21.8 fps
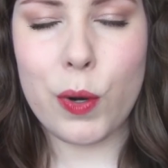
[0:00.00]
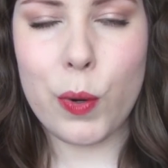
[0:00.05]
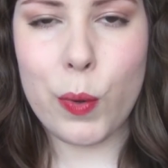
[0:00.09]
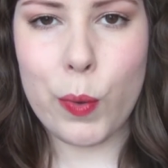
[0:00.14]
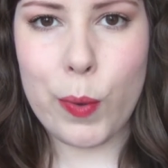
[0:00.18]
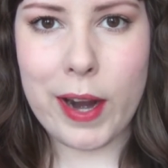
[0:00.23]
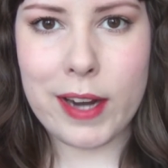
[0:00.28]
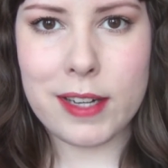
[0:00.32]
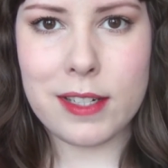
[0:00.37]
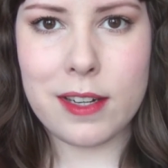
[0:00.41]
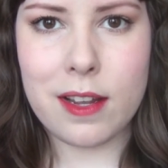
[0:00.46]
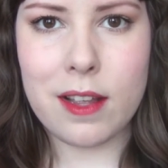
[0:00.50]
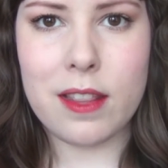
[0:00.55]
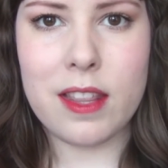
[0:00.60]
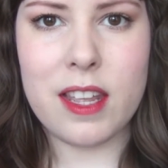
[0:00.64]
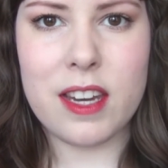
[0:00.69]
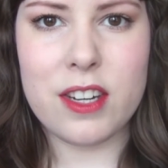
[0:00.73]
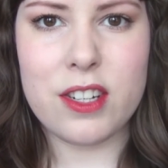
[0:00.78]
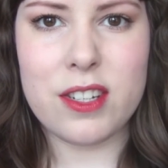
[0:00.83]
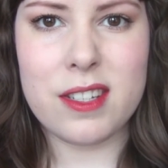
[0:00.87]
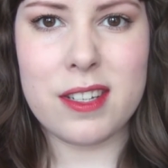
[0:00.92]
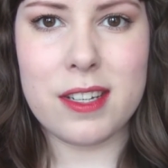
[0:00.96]
a corrector
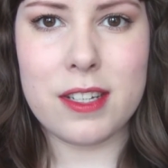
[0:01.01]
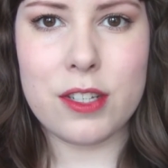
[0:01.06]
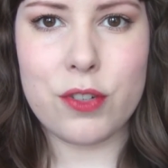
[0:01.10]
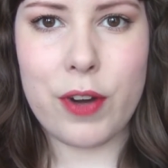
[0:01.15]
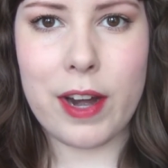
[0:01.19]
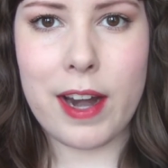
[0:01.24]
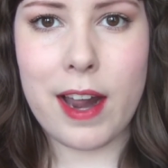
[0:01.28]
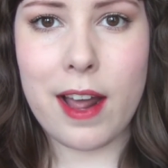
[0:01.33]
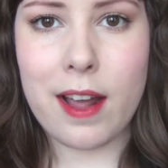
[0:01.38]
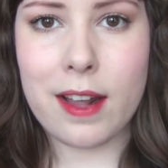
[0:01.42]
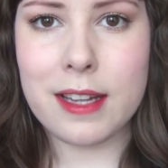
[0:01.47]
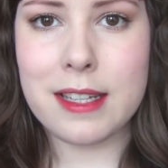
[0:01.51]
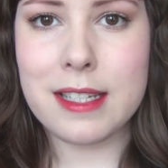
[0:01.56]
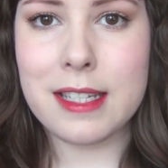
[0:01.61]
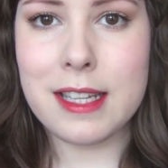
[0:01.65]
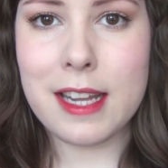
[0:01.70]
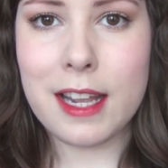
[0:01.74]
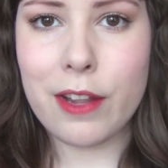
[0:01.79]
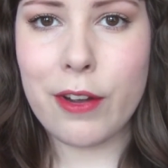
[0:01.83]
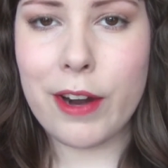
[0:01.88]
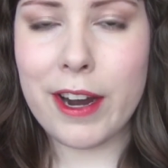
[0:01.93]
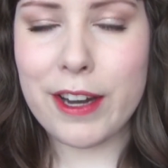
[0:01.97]
than just a straight out
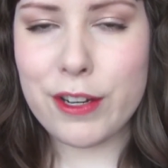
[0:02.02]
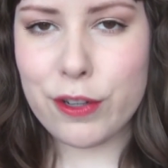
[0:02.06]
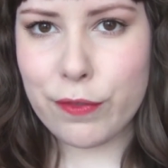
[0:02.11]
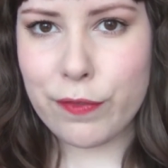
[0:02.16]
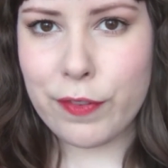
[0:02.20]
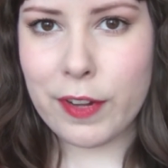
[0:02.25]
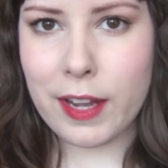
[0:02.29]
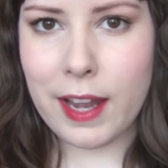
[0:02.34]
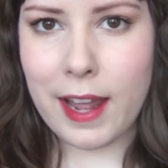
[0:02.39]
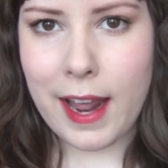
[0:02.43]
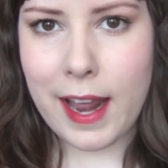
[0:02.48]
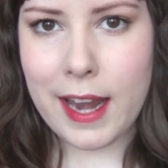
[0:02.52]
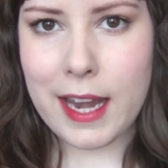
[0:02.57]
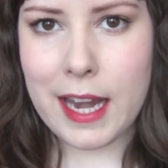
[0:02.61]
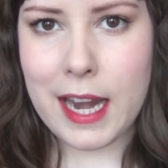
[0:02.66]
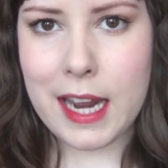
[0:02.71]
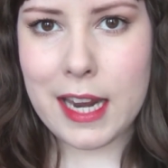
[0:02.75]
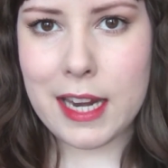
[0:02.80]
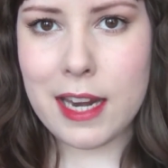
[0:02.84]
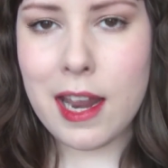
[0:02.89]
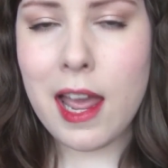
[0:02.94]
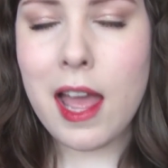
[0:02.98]
concealer. I do feel like I
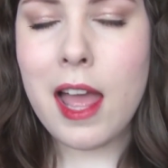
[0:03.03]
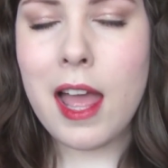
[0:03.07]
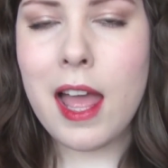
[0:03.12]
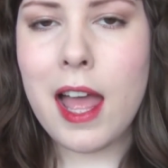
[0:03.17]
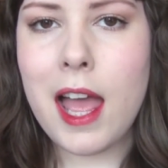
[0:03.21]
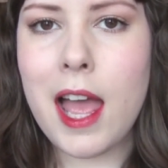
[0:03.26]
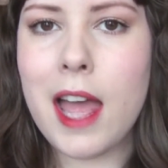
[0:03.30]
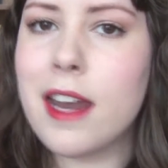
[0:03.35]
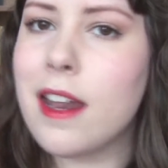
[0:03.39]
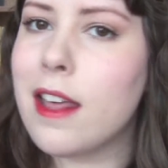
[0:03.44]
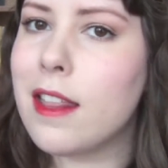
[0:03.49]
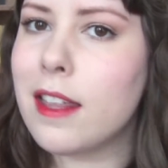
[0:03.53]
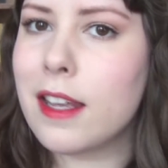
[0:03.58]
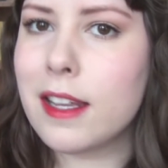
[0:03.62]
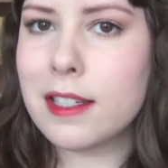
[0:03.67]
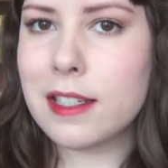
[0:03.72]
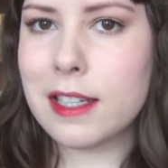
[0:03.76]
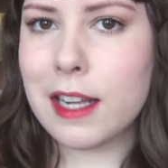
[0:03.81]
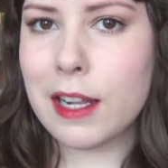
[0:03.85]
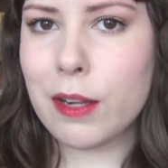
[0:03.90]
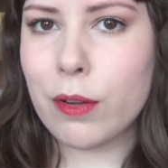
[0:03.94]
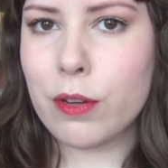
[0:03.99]
need another
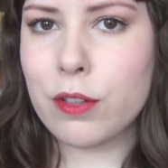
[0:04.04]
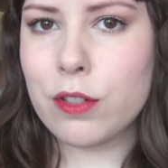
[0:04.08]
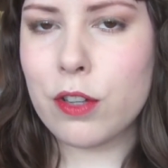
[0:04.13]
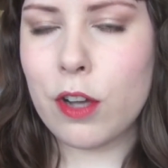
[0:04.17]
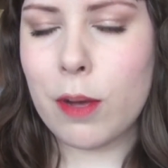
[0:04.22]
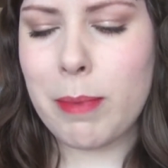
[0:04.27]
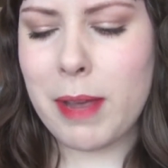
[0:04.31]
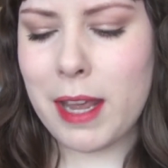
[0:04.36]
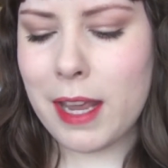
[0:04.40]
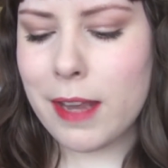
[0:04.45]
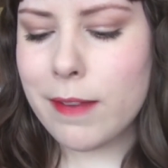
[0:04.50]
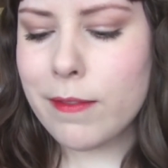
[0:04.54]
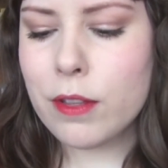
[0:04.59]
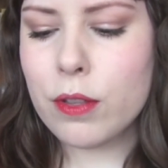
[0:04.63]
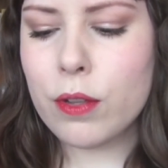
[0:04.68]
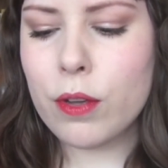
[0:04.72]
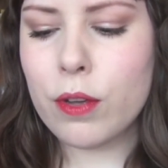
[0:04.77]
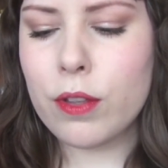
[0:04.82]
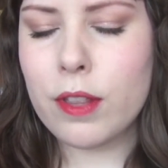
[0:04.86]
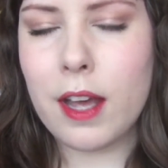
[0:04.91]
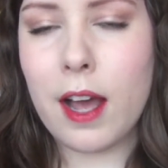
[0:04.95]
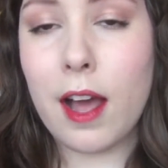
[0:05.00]
concealer on top, even
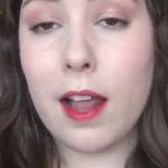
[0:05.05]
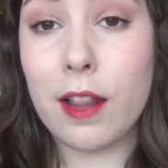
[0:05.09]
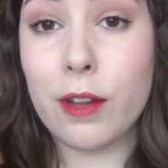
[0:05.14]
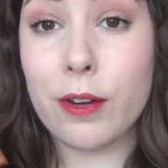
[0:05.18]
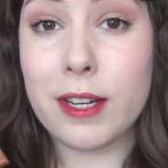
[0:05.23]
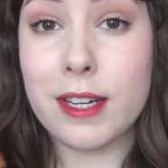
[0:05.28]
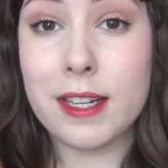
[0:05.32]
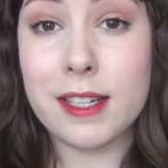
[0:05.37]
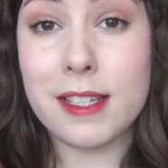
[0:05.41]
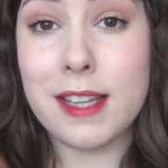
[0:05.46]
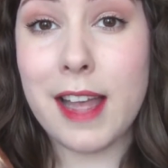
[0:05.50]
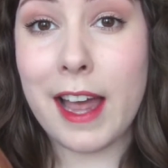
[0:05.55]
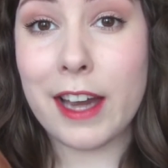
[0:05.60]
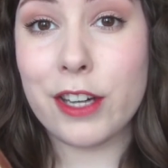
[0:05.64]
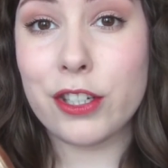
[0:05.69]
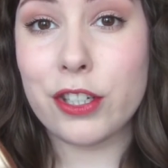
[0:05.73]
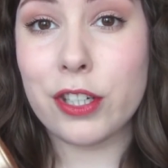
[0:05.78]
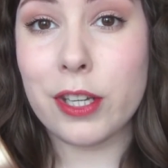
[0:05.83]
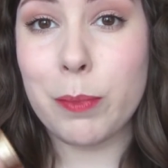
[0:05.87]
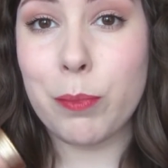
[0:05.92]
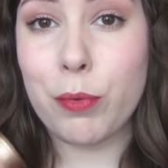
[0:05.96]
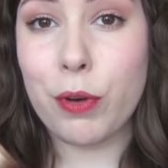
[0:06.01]
though the colour is
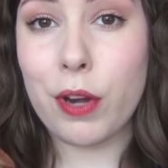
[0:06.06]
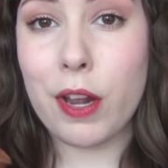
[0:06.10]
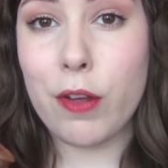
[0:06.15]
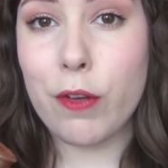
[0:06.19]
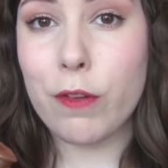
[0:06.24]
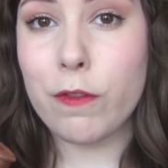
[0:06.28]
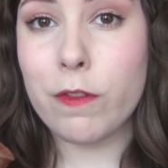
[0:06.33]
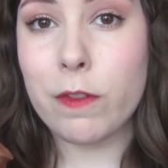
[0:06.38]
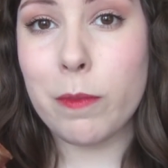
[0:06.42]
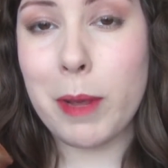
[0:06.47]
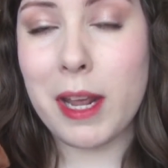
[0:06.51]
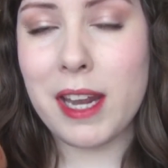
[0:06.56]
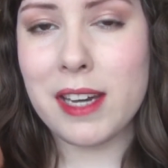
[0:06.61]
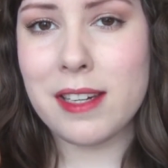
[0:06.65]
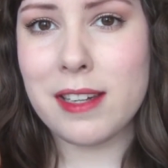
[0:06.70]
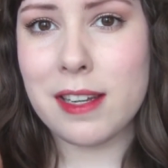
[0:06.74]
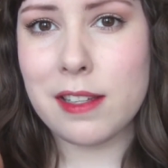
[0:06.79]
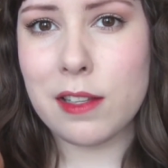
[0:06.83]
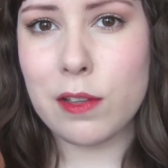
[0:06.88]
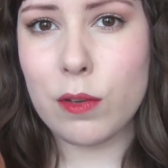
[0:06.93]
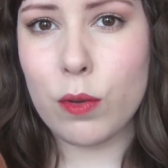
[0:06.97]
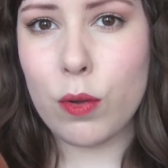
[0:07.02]
actually pretty good for me. It
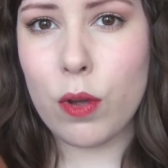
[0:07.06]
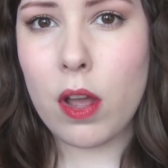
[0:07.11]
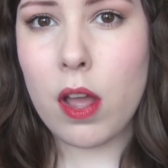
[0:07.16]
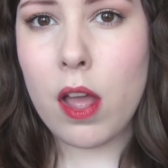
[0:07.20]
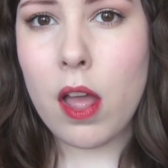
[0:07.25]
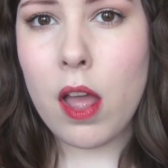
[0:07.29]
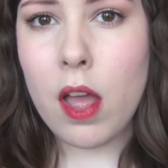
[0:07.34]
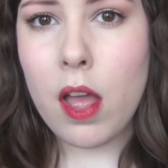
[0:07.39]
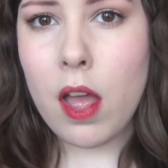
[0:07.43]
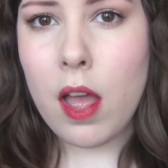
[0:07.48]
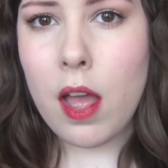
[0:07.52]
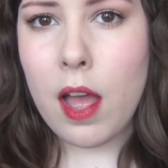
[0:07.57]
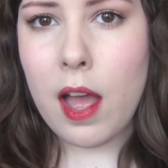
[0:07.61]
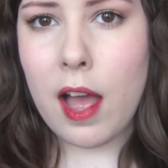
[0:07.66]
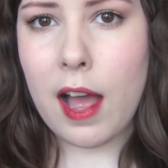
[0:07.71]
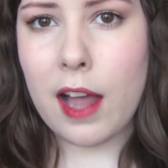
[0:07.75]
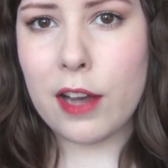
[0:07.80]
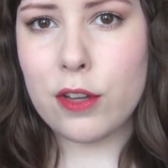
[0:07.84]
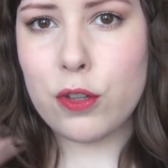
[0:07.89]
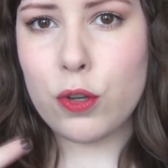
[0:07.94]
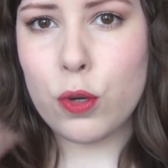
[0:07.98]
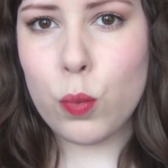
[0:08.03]
doesn't look
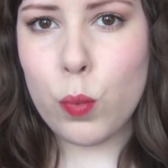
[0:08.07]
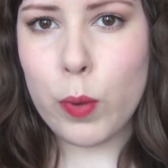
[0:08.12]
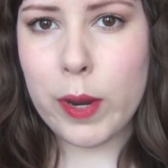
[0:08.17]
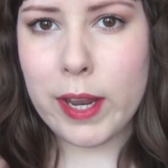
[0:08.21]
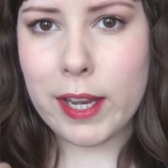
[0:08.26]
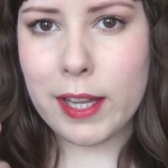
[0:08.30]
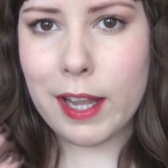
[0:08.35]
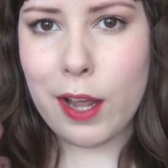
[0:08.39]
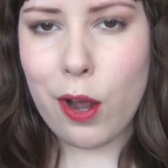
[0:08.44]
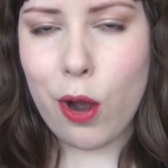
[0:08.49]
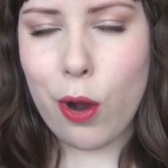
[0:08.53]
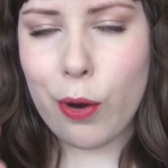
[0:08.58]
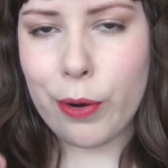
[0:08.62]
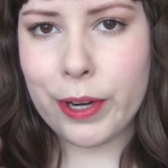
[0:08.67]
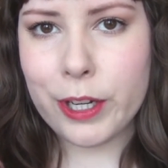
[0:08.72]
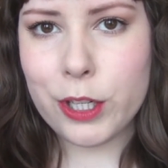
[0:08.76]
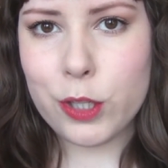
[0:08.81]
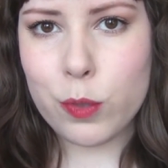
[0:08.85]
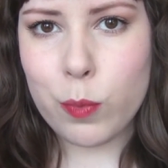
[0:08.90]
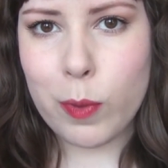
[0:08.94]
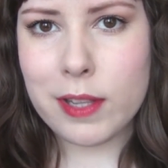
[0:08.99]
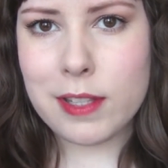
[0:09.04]
too weirdly
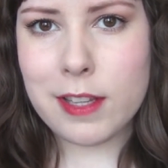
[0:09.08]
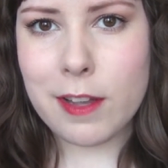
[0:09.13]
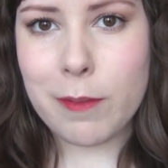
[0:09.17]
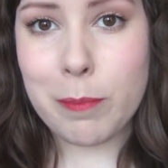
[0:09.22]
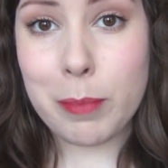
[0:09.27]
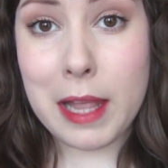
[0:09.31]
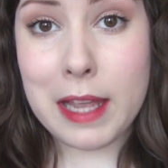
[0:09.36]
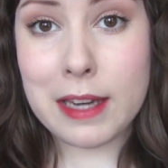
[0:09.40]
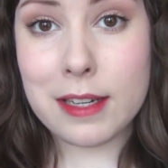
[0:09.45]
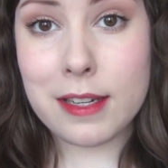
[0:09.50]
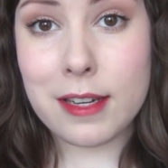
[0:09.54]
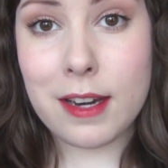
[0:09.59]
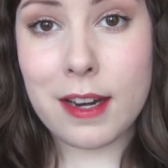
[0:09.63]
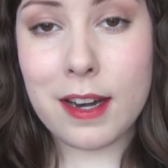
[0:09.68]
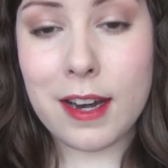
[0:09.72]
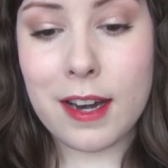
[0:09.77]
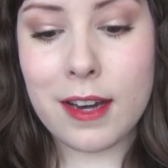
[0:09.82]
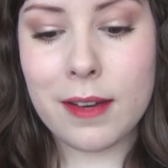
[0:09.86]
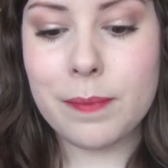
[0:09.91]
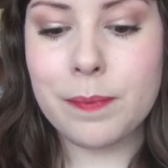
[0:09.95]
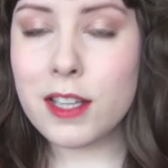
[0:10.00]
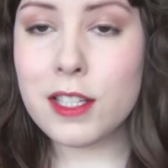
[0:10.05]
orange once I've blended it
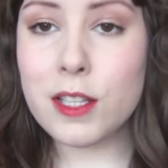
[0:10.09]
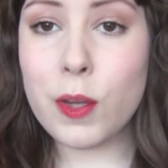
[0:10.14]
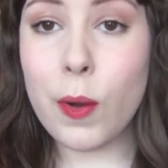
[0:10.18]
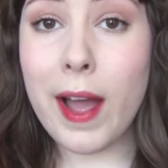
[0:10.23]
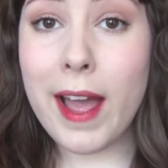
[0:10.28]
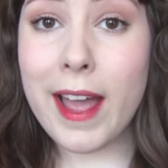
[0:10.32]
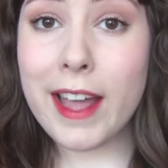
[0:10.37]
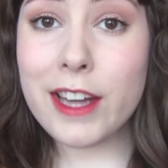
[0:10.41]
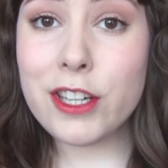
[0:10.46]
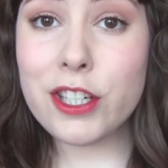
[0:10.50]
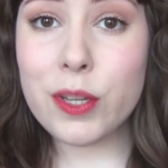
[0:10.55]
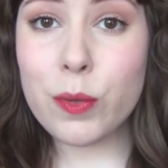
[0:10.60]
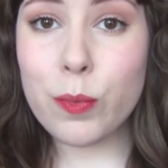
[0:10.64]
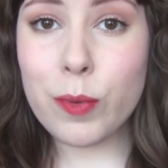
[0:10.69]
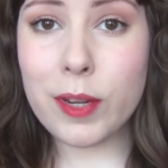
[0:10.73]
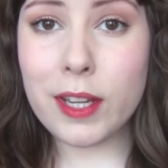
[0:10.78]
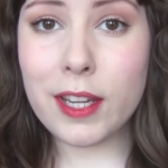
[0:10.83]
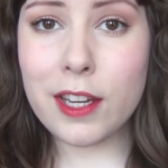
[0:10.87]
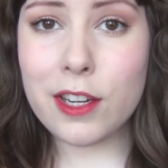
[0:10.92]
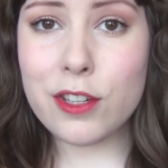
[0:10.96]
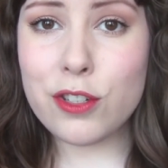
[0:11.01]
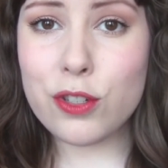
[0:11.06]
in. So I actually
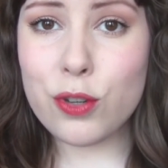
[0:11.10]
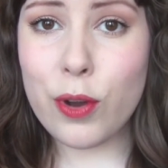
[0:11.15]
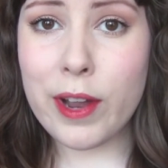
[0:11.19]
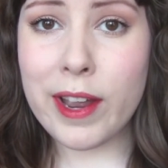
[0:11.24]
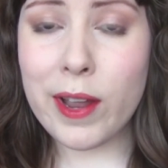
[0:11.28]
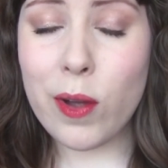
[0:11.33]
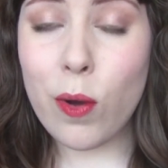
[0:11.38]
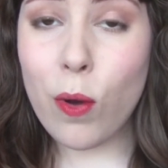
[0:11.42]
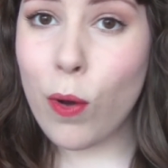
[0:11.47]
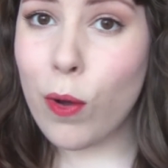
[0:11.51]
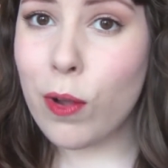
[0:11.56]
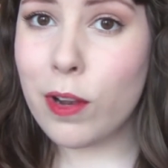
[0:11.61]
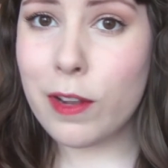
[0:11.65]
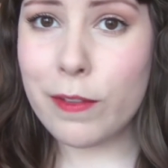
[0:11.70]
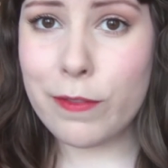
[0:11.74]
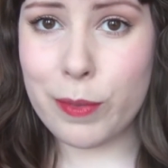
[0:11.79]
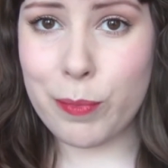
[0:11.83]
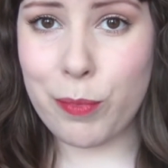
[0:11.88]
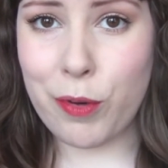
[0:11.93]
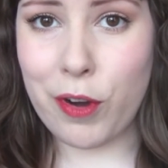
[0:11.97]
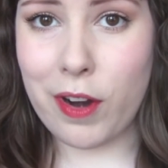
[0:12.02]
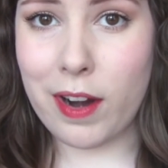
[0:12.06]
really enjoy all of
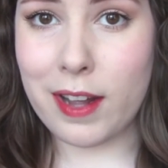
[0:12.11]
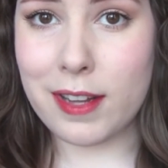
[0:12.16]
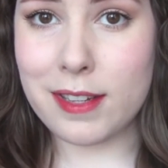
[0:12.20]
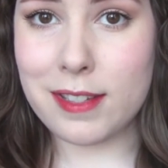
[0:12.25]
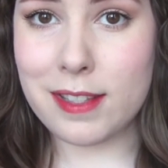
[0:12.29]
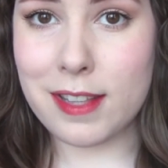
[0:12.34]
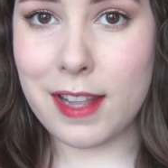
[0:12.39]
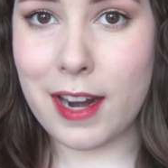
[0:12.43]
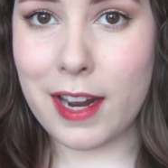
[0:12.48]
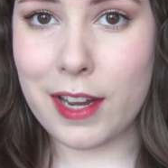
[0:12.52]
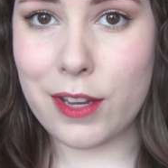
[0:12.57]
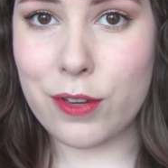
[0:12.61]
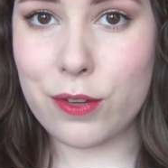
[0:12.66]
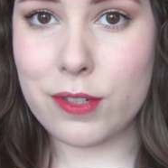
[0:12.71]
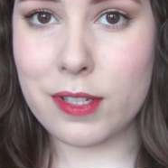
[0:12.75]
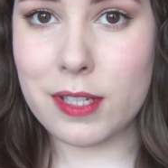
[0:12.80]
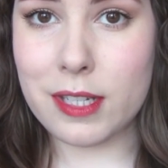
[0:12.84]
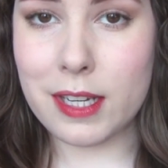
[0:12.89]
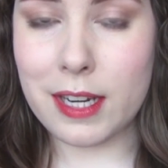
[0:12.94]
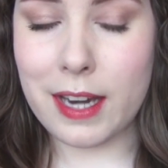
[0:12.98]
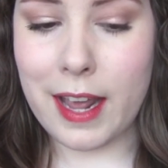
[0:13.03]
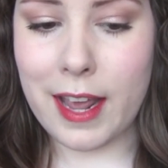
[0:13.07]
the products that I
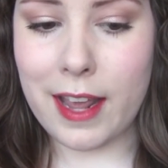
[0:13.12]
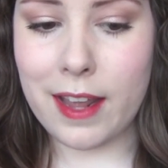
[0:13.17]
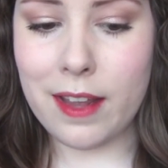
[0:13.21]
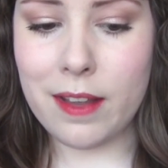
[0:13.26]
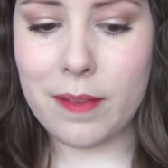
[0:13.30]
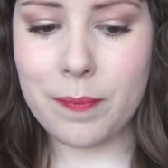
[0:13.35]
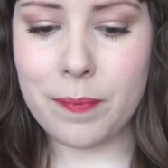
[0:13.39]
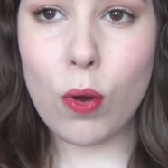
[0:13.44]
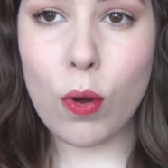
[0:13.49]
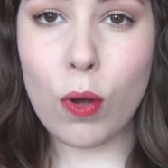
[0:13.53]
use today.